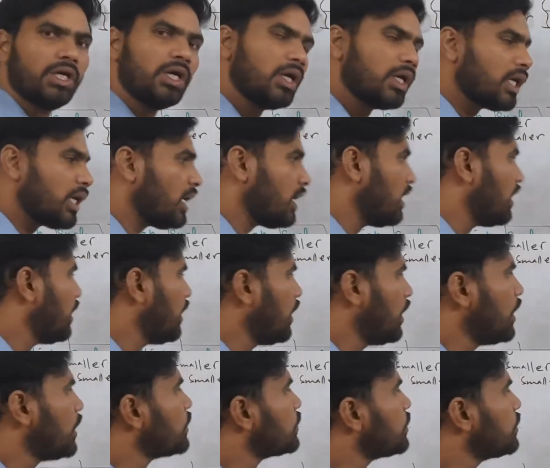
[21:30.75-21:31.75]
Okay,
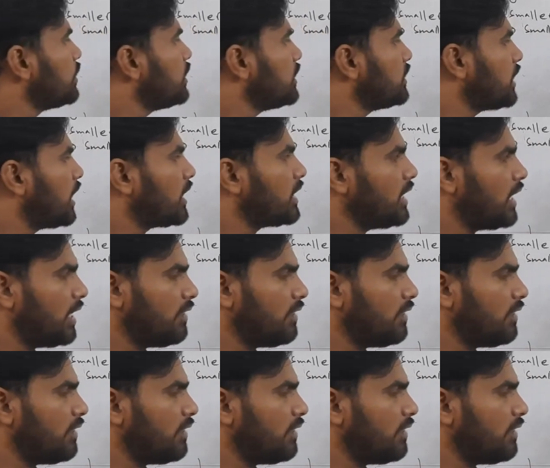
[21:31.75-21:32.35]
so these are the